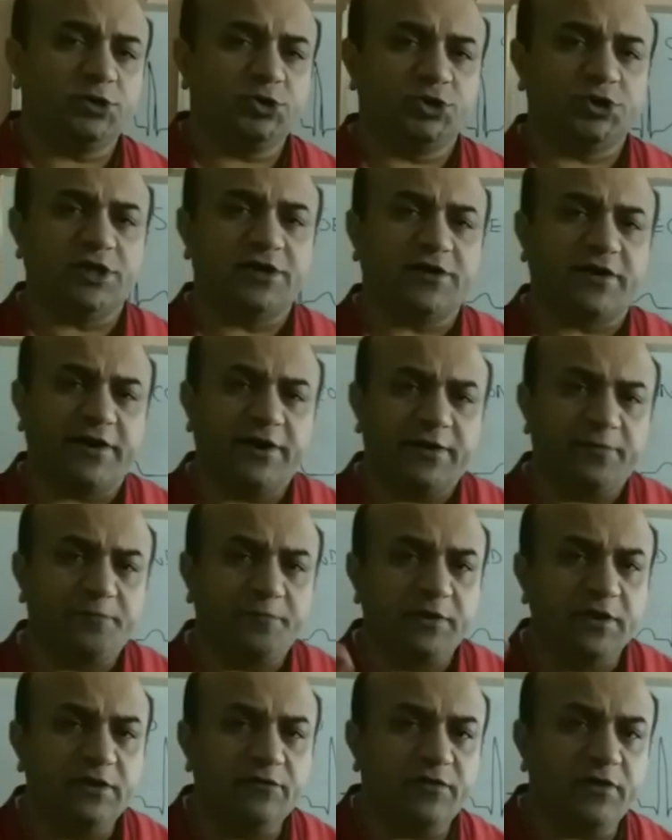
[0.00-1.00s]
generate
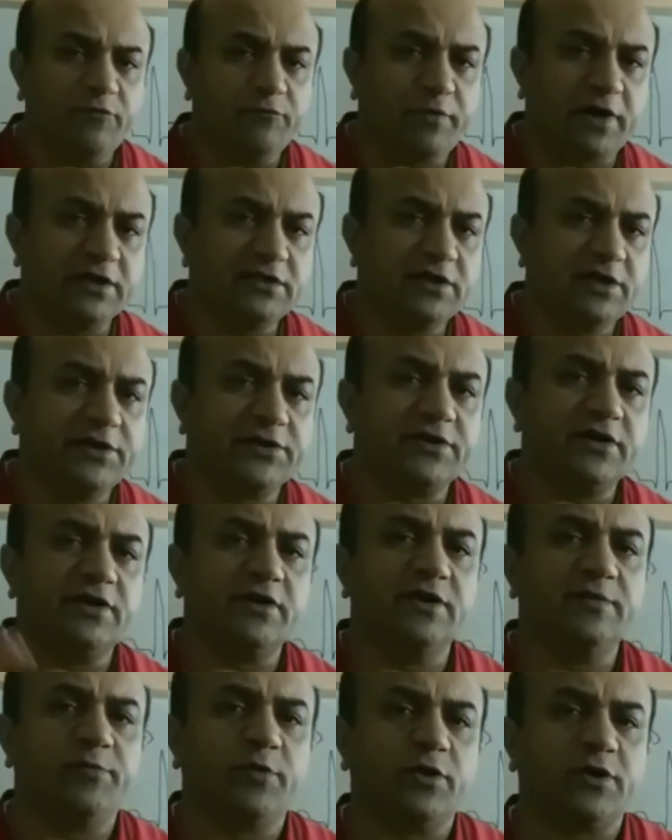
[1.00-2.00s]
P wave by the atrial
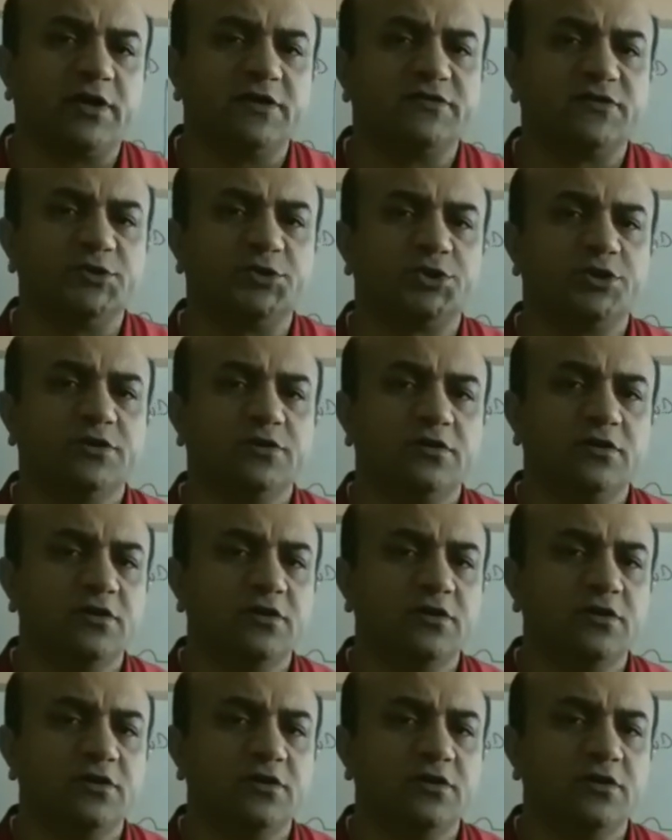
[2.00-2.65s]
depolarization,